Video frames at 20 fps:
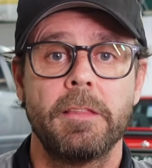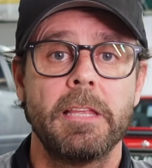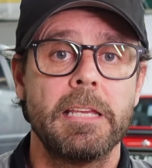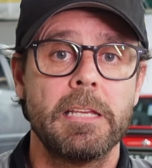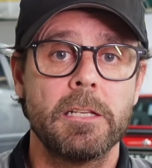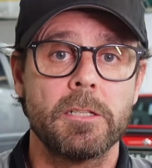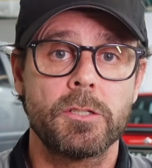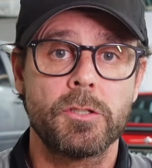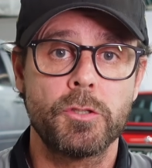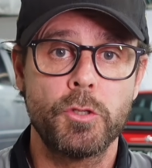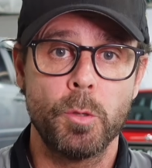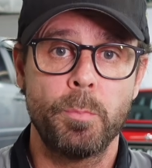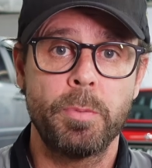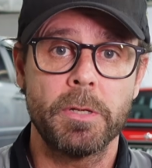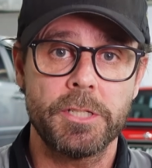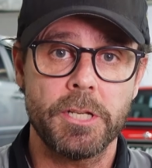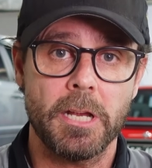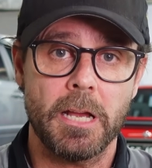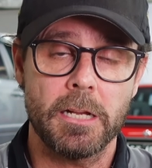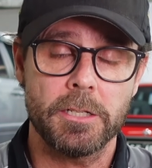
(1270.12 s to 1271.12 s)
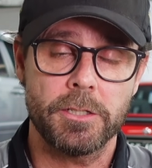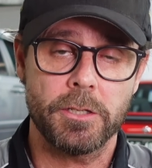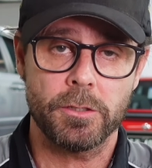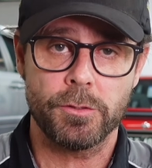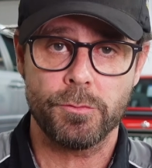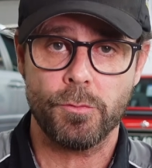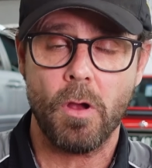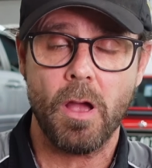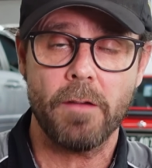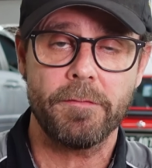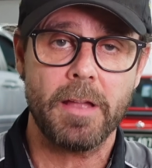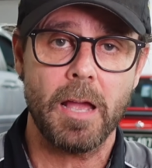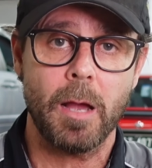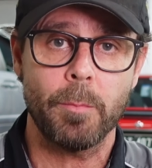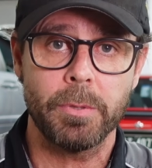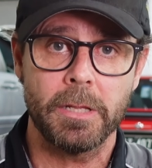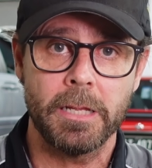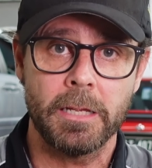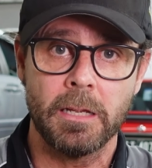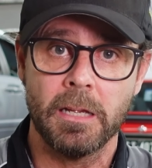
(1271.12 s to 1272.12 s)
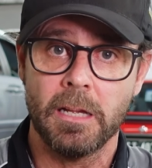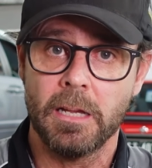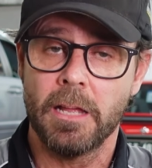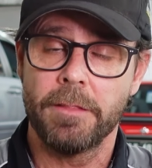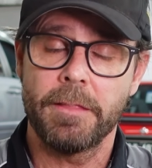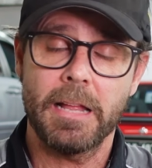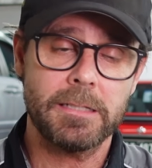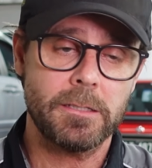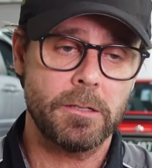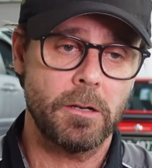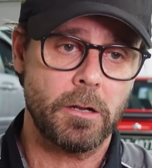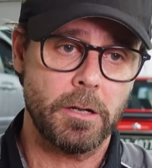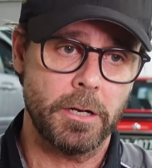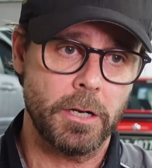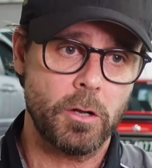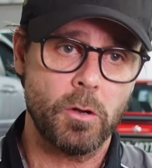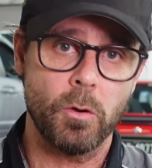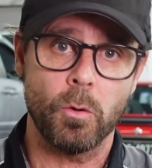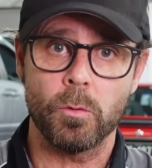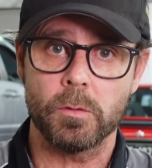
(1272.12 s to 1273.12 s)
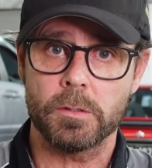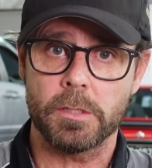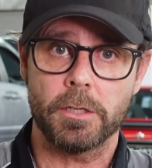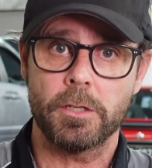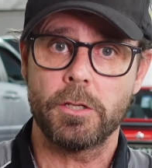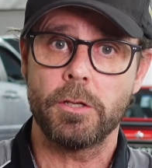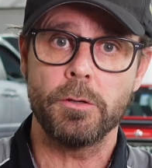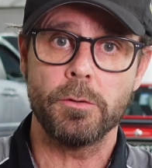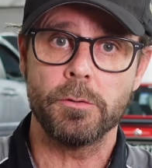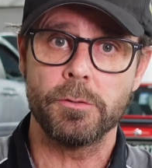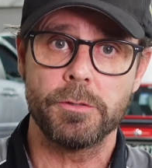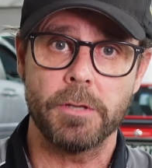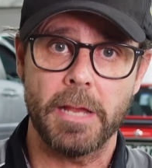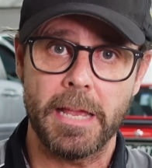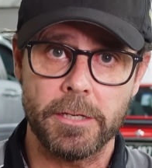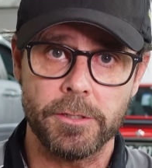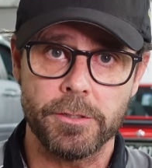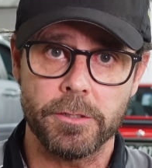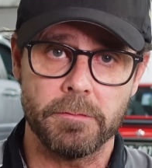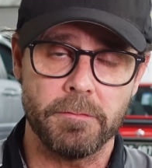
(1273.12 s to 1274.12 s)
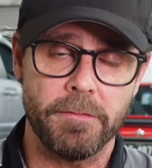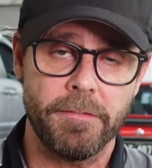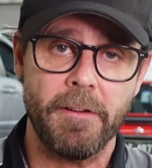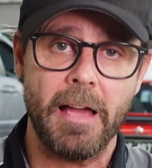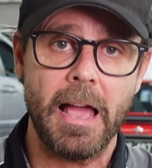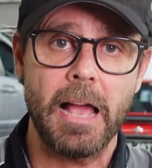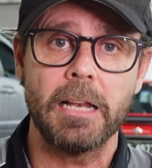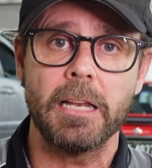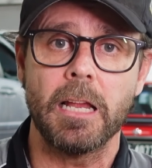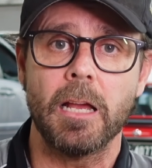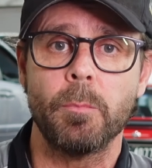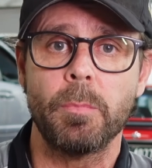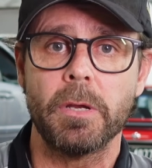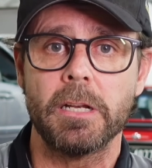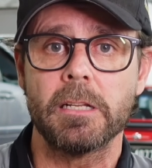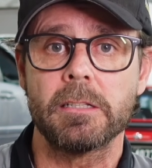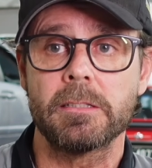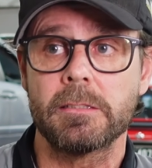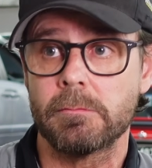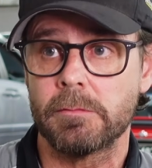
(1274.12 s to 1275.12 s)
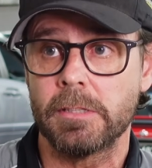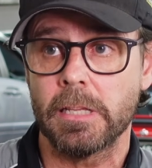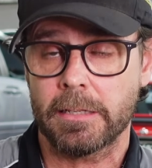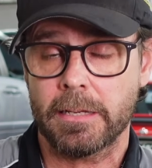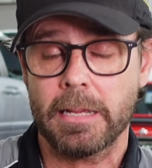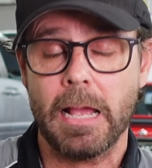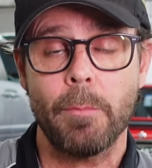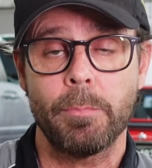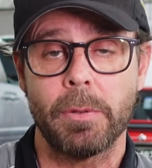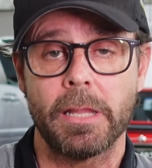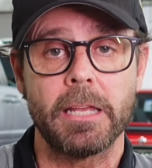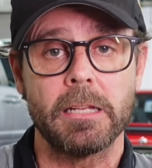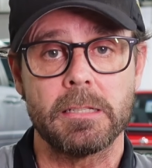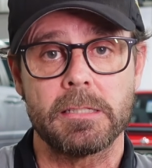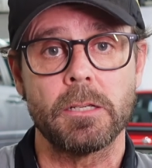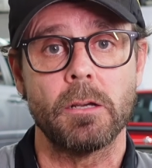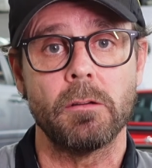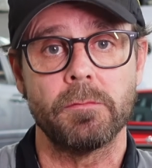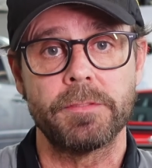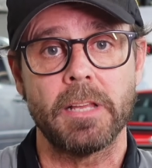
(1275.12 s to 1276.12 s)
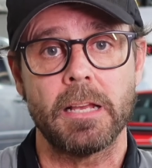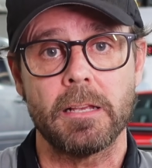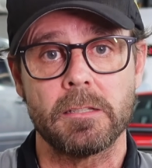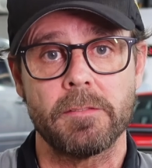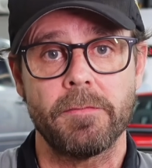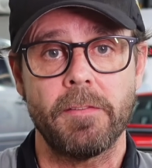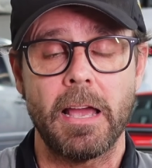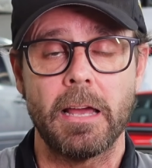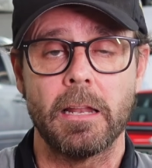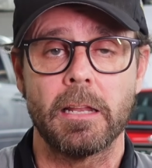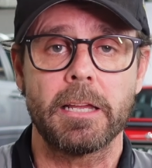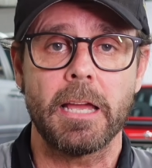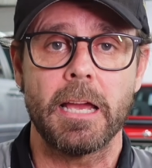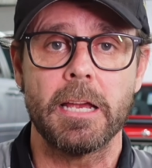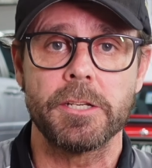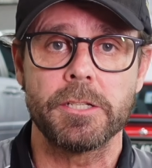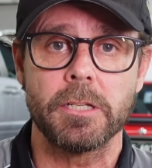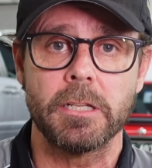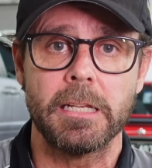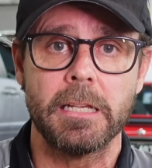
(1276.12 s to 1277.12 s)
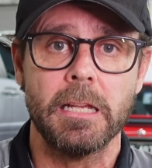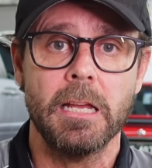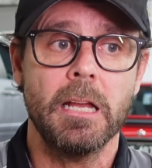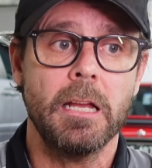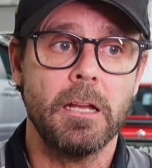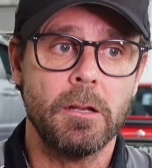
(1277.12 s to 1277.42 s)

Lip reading: The supercharger drive coupling, that's not going to cause a huge engine failure, but the coupling itself does fail occasionally.